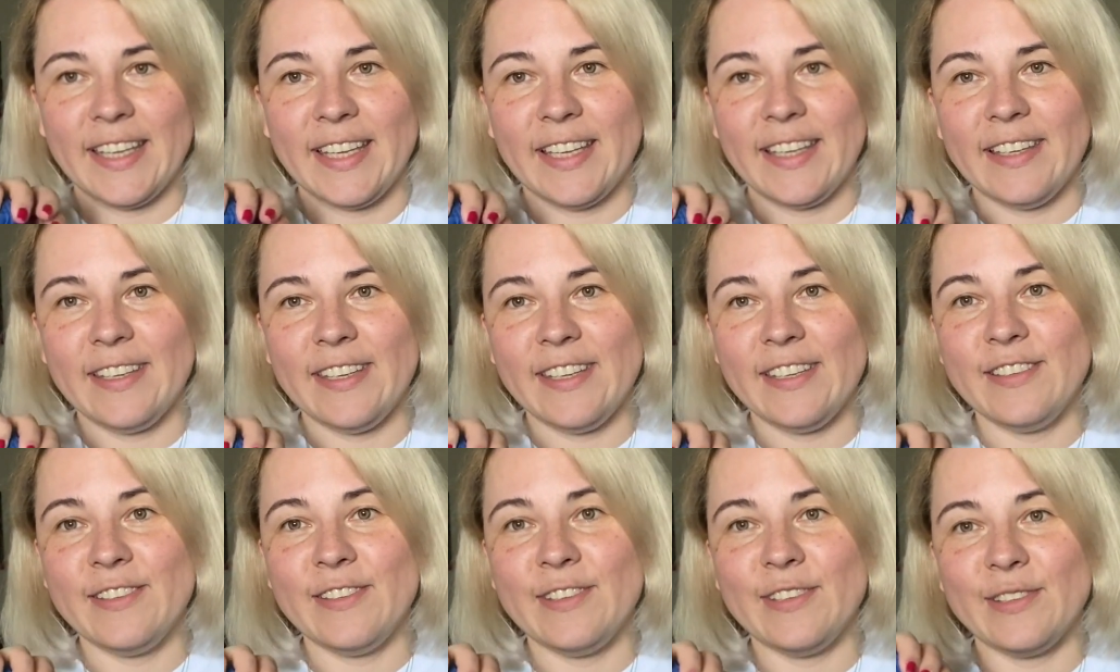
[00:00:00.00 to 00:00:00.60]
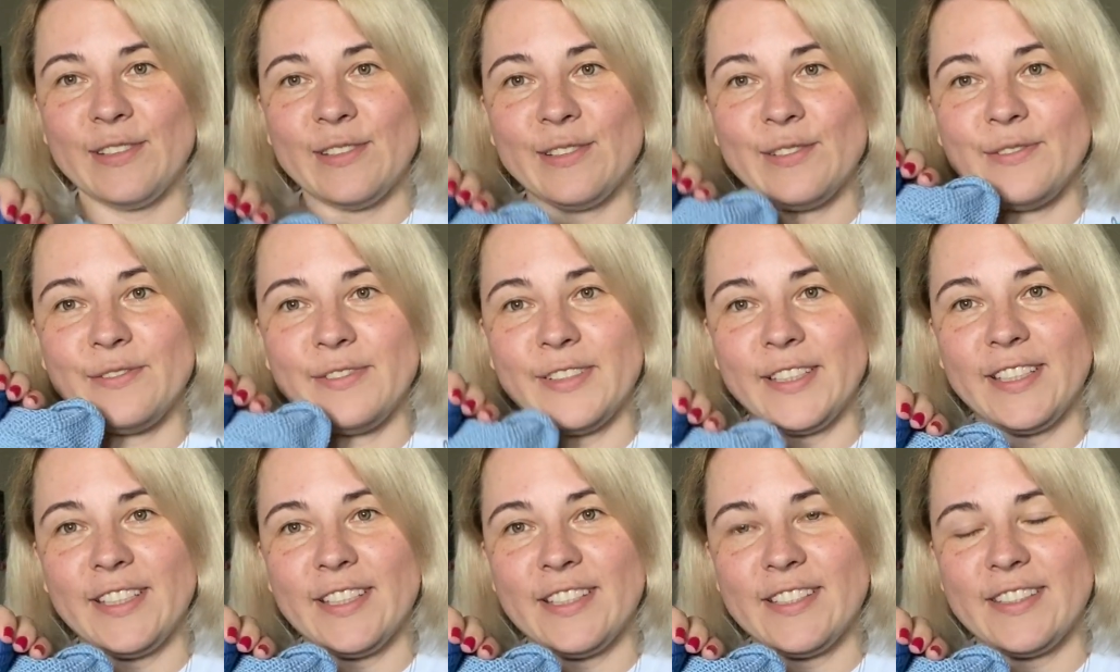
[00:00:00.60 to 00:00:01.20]
need to
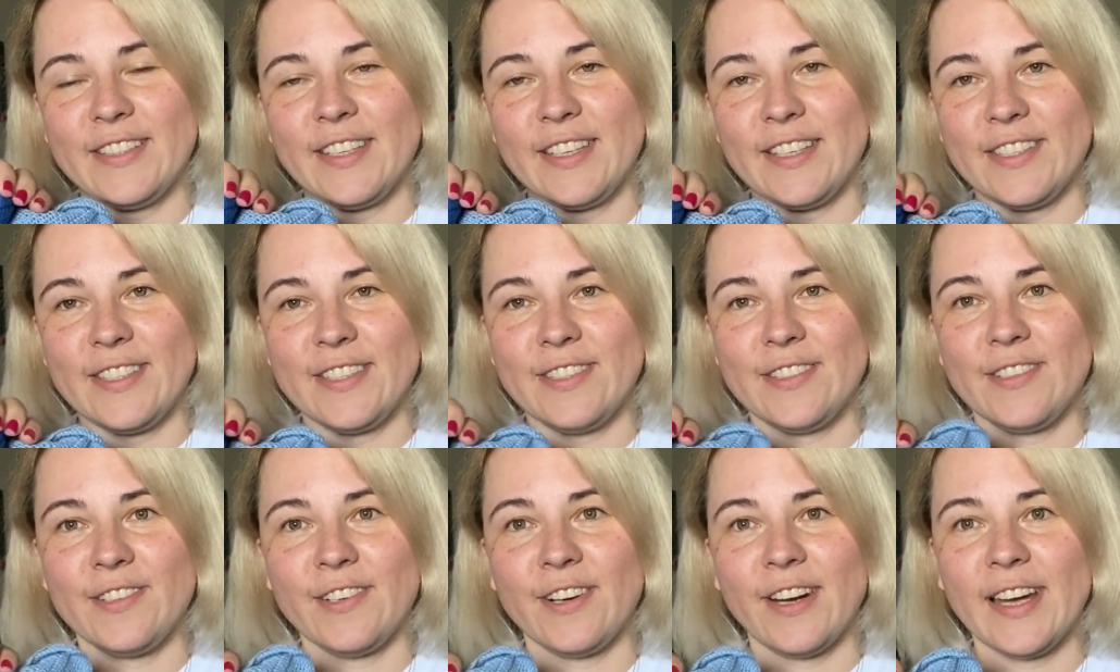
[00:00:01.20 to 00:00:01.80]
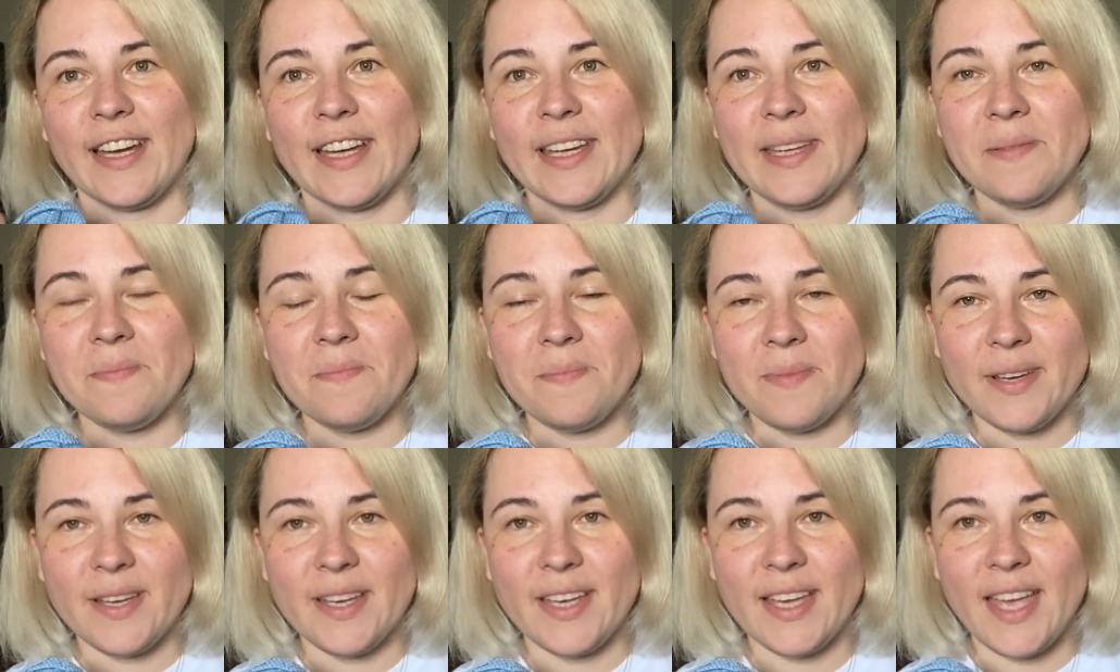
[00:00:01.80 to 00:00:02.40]
finish the stripe,
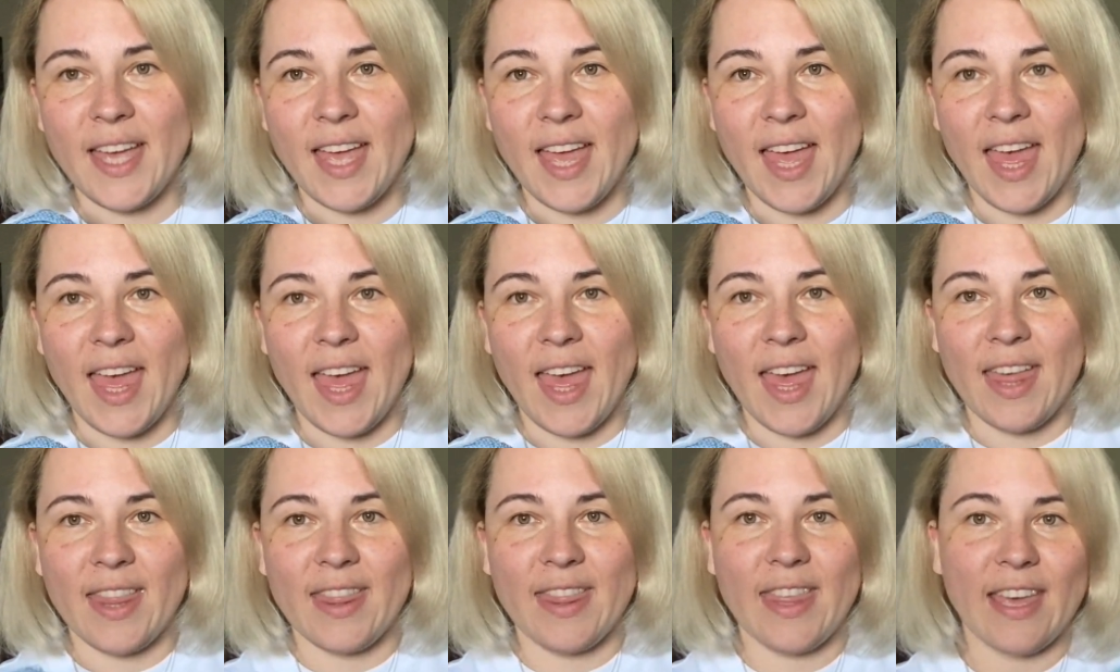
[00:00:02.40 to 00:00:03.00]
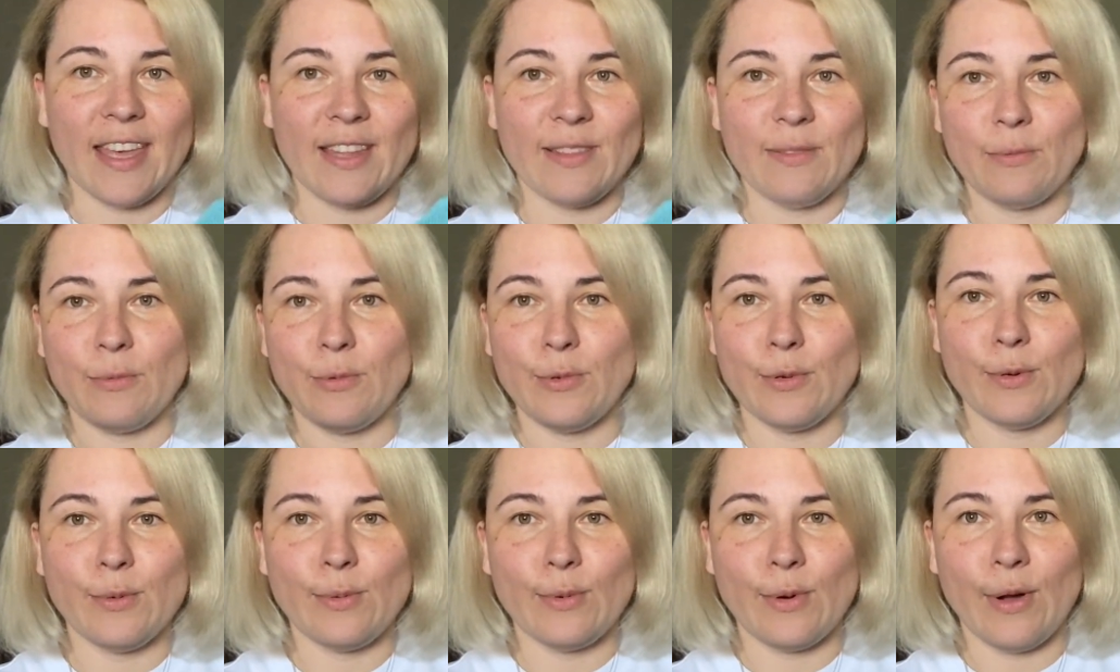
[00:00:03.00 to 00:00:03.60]
then
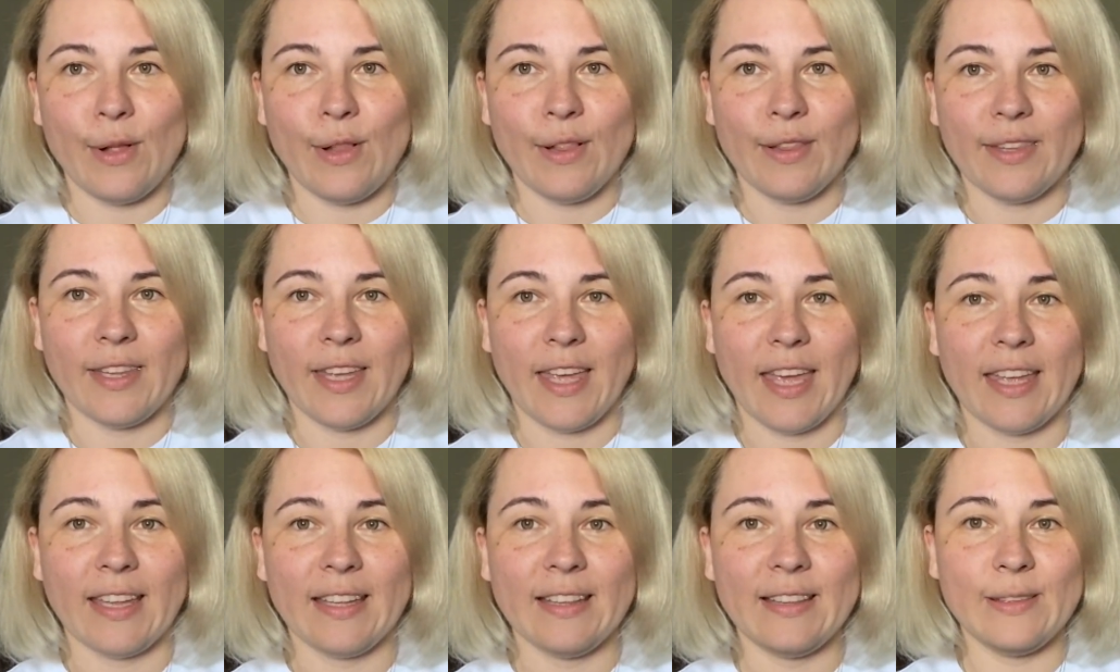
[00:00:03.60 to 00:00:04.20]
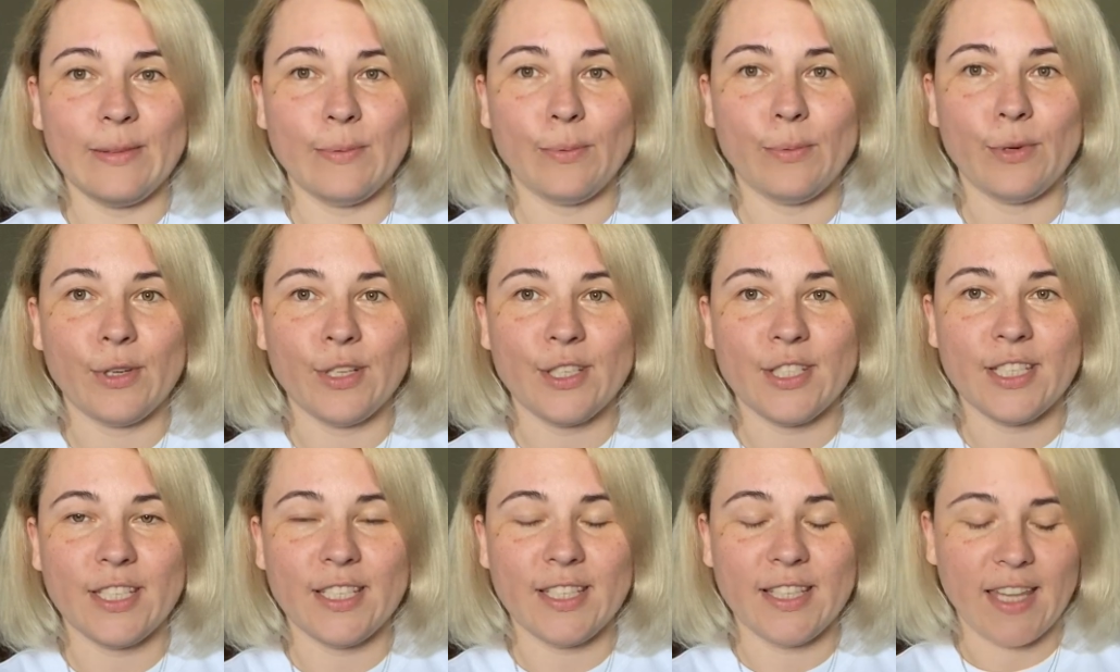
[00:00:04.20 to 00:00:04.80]
wool all the end,
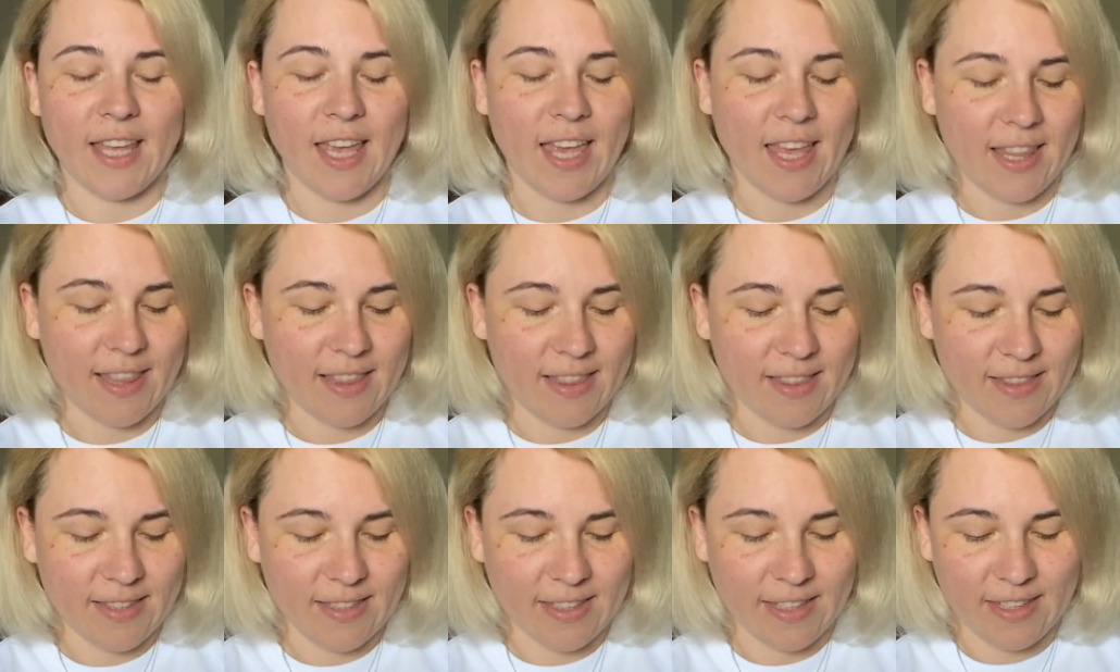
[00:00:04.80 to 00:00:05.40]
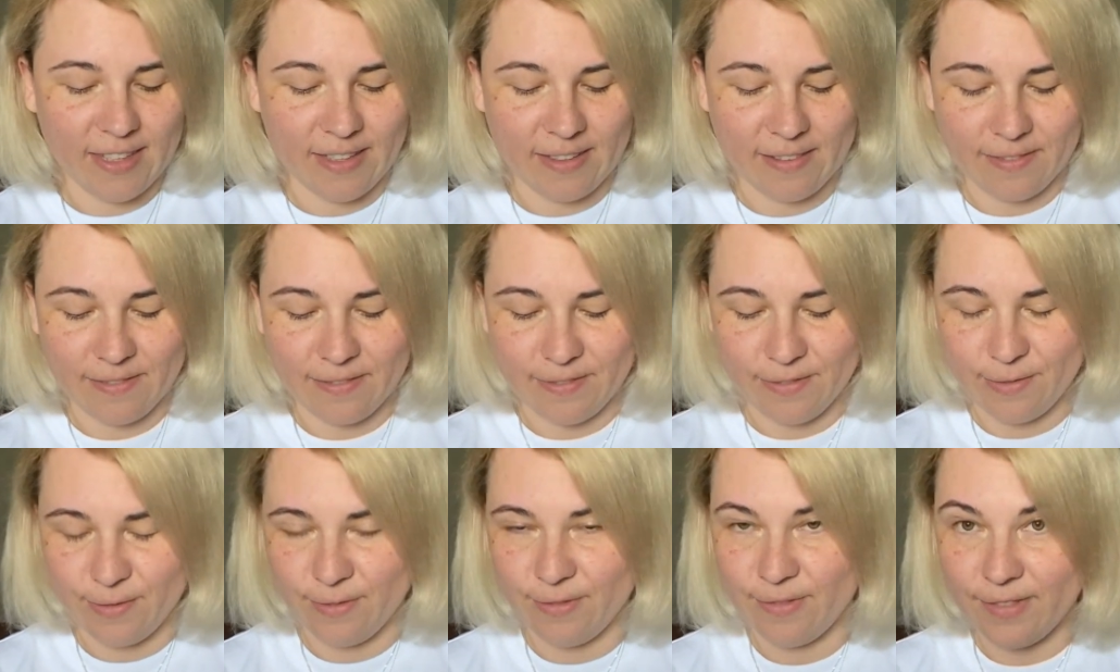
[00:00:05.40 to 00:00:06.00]
wash it and give
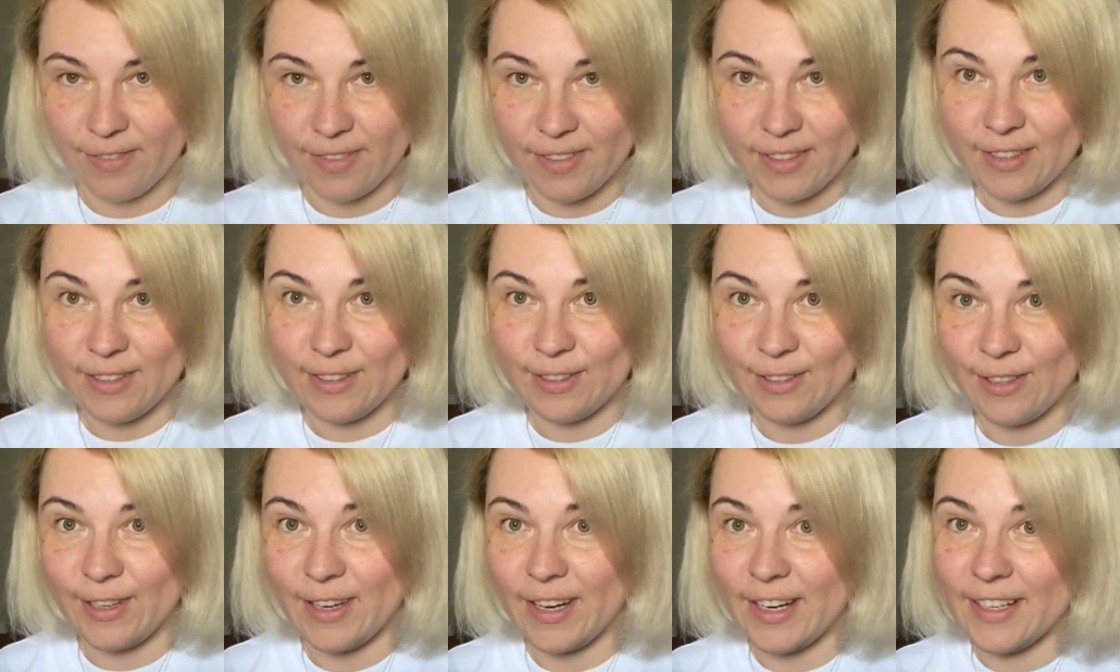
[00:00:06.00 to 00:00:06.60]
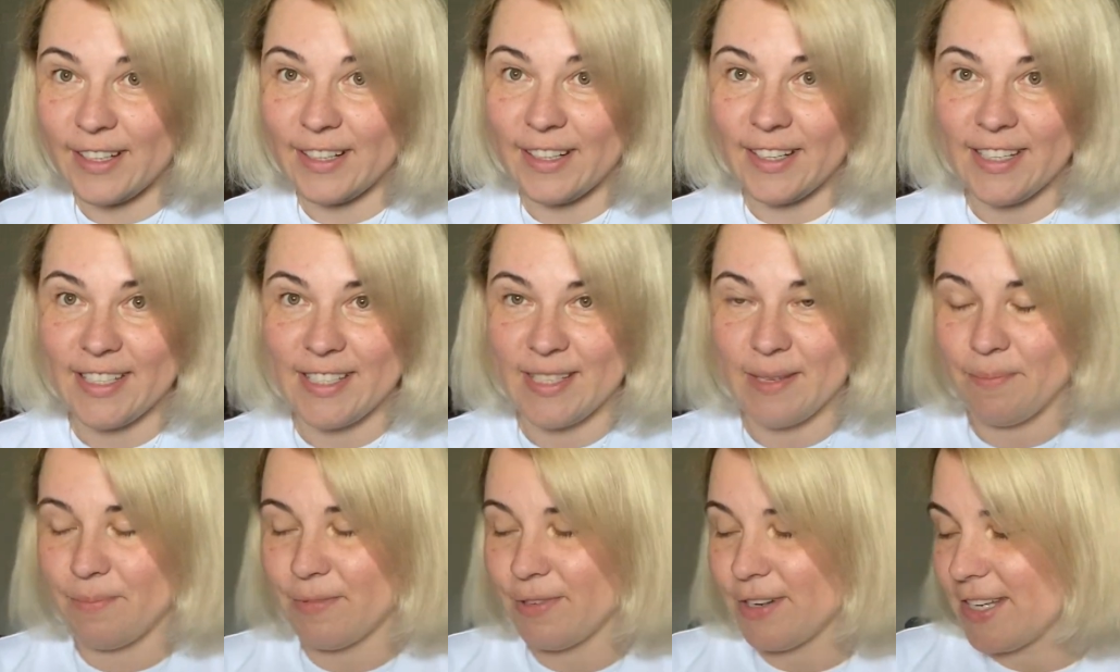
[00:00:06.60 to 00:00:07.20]
it to her as a
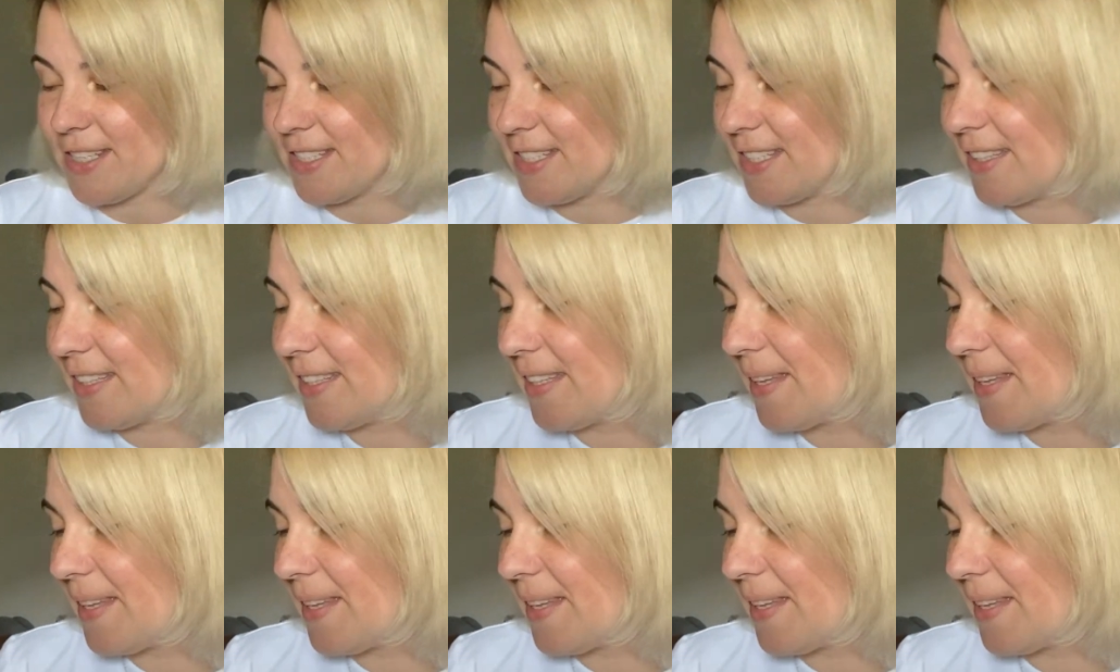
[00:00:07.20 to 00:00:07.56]
present.